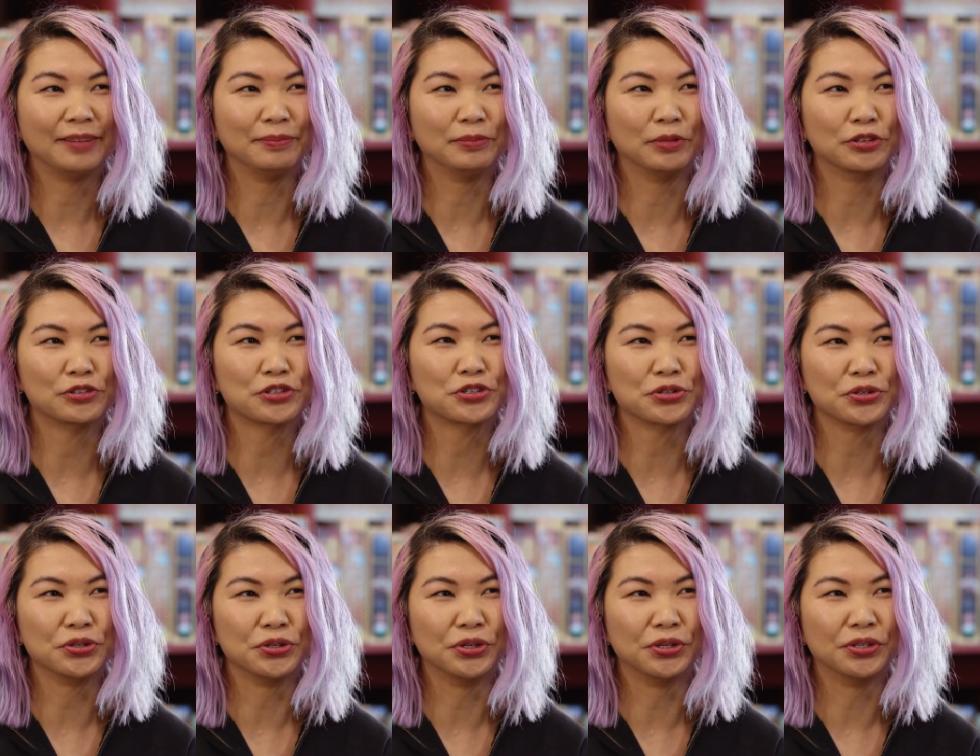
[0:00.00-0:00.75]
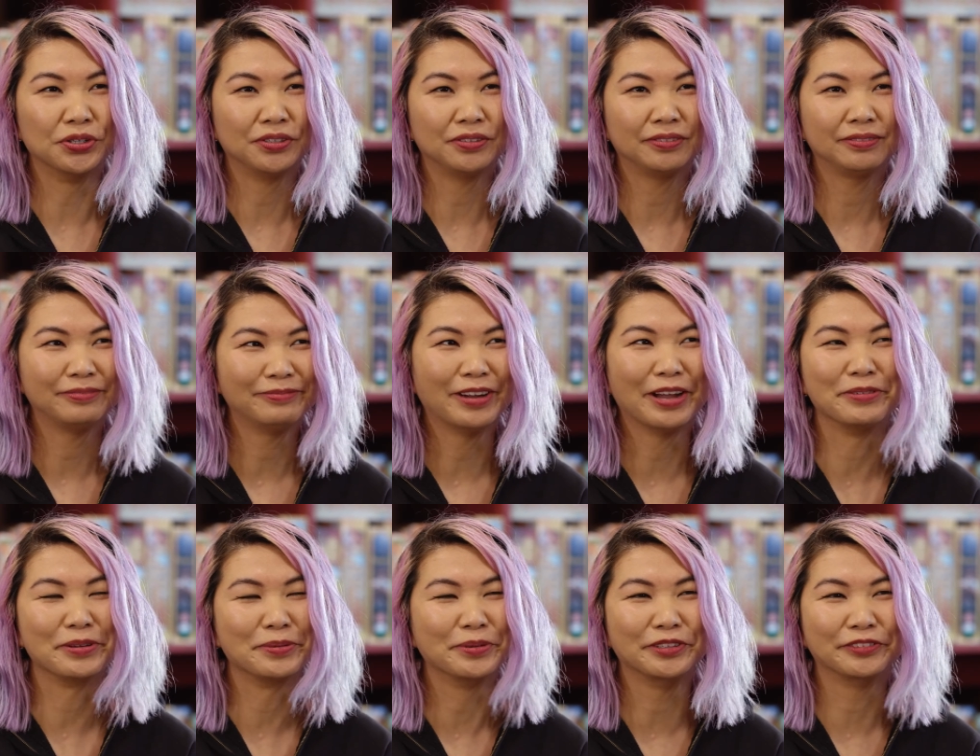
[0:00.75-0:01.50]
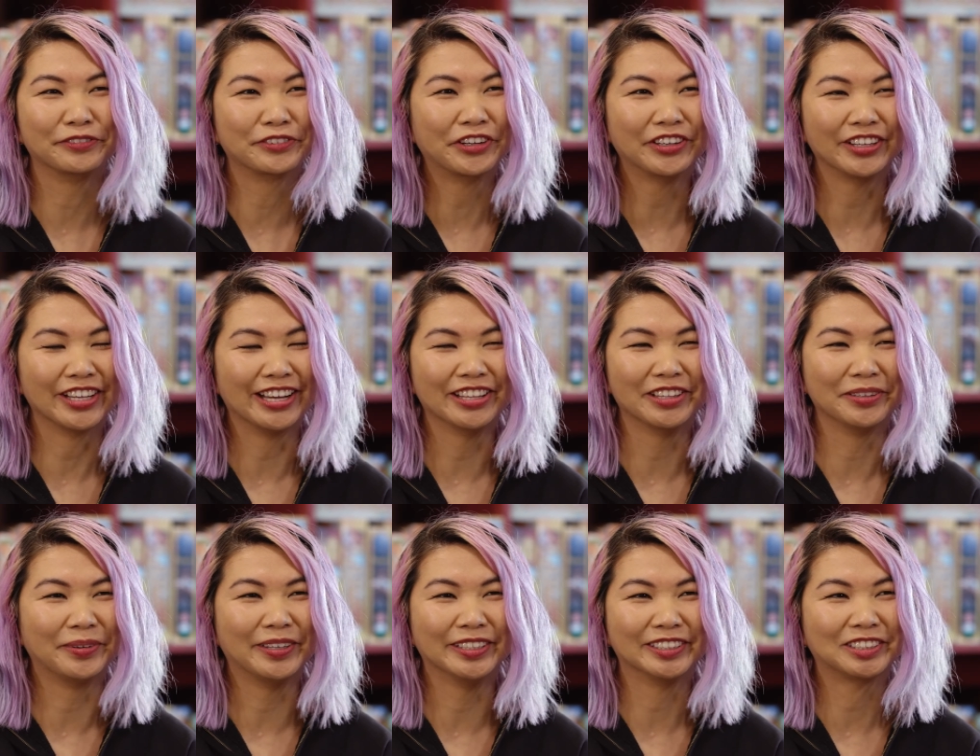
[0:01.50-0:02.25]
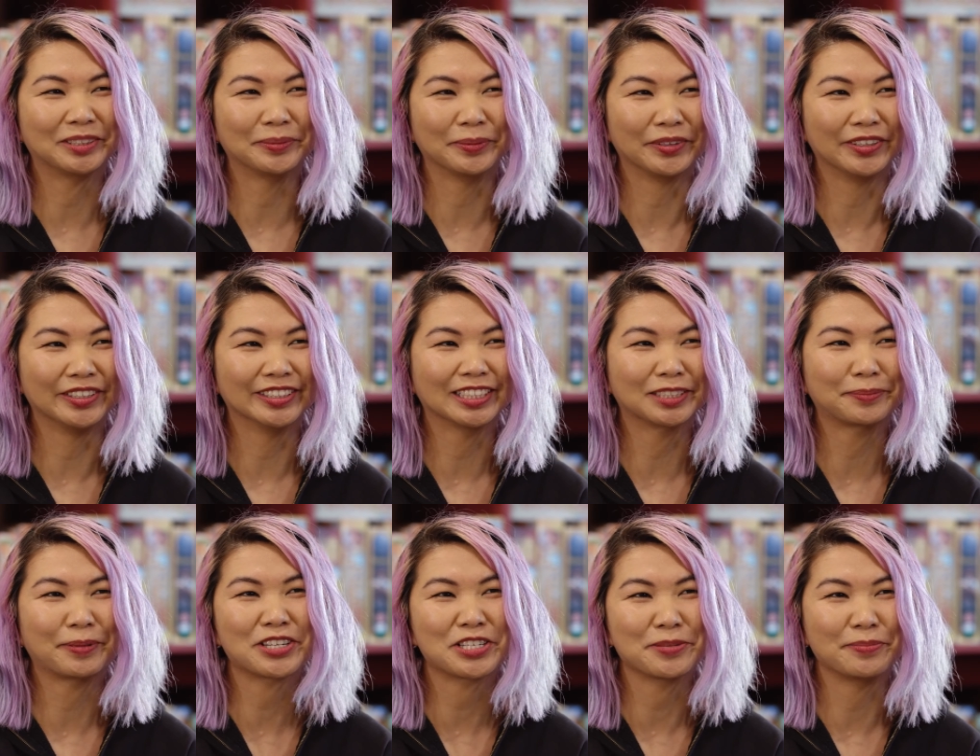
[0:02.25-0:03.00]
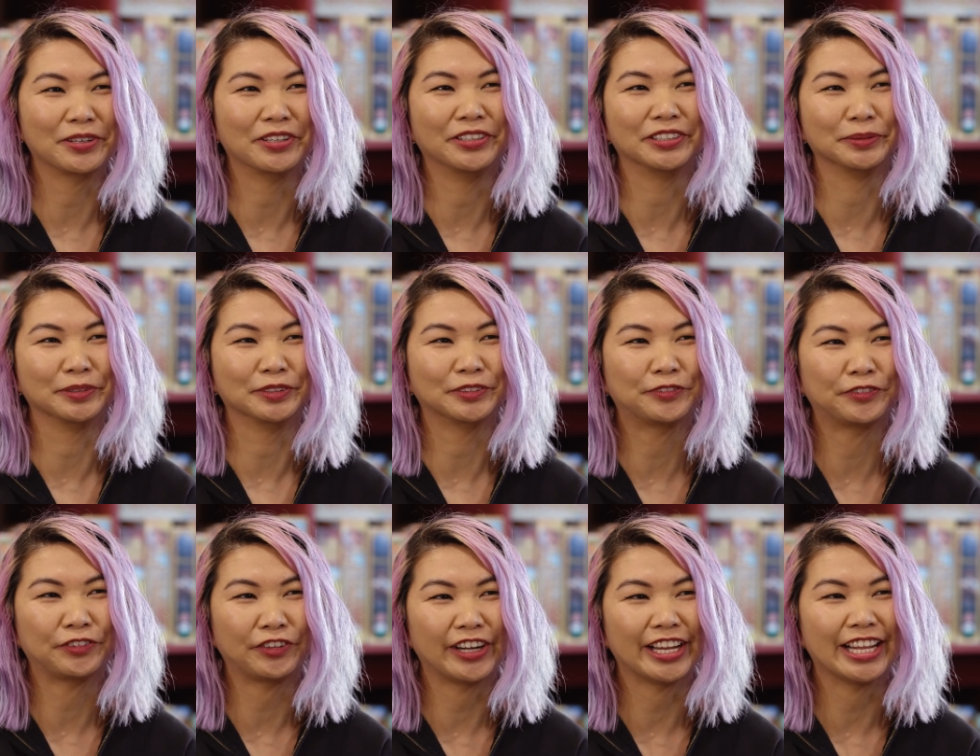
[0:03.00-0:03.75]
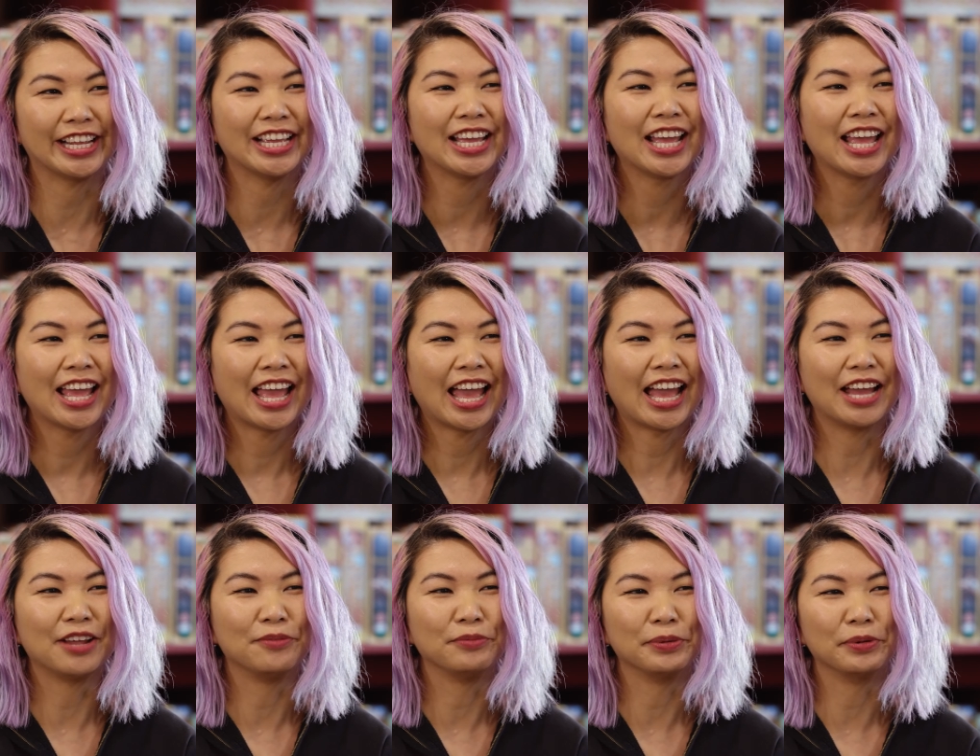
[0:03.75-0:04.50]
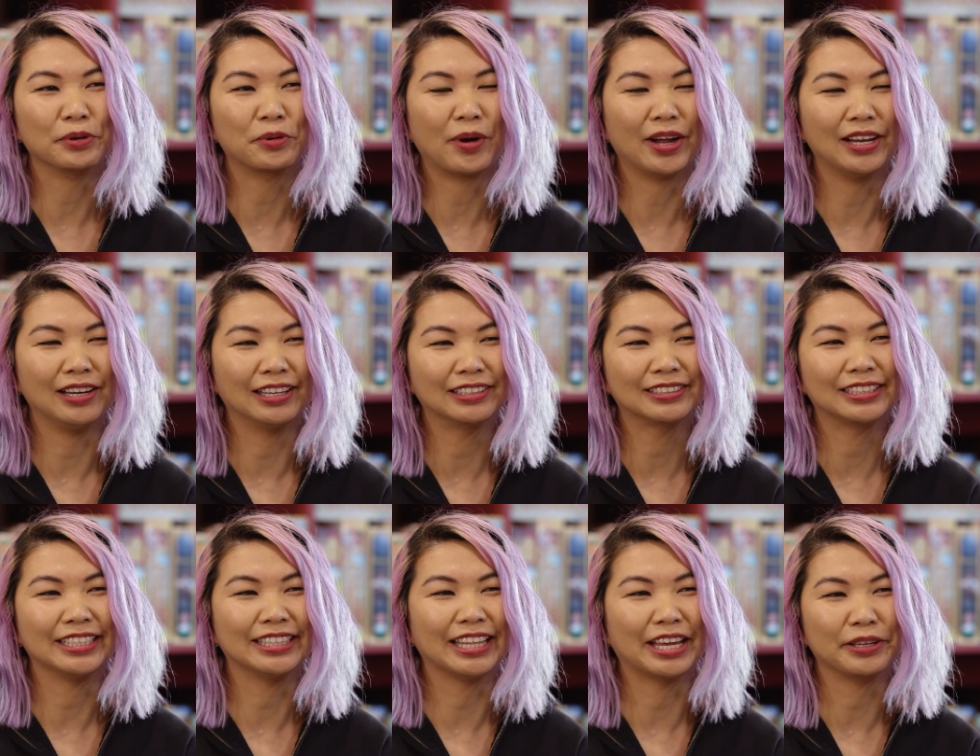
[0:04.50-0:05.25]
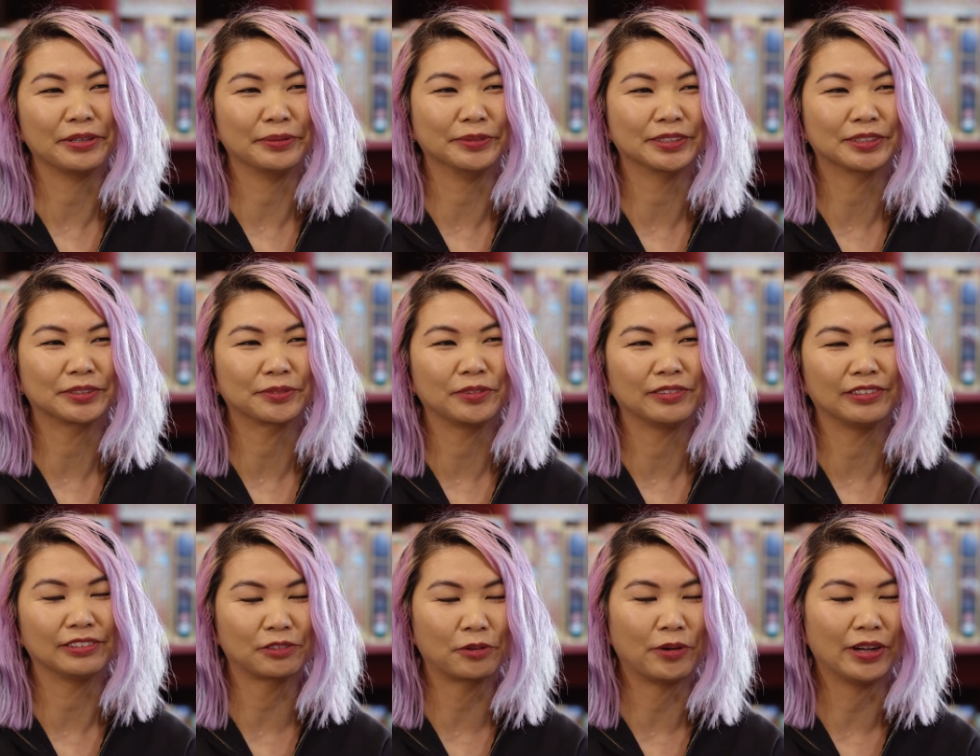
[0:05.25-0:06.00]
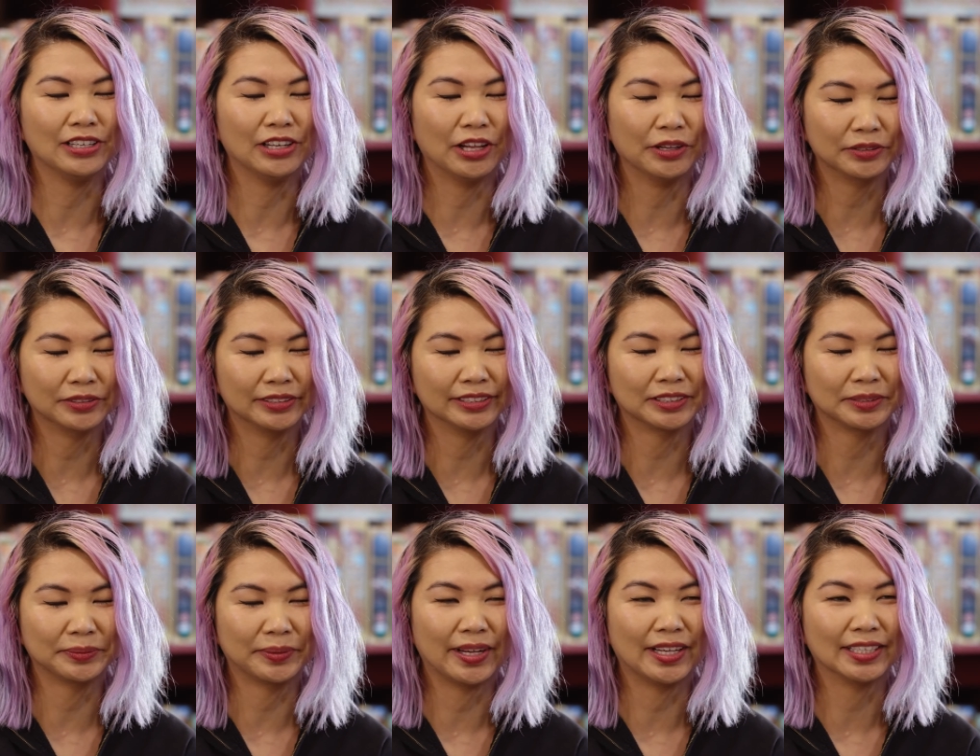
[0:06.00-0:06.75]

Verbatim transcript: I'm not sure where we would have got it otherwise, to be honest, especially because it was free and we were quite lucky that it was quite local to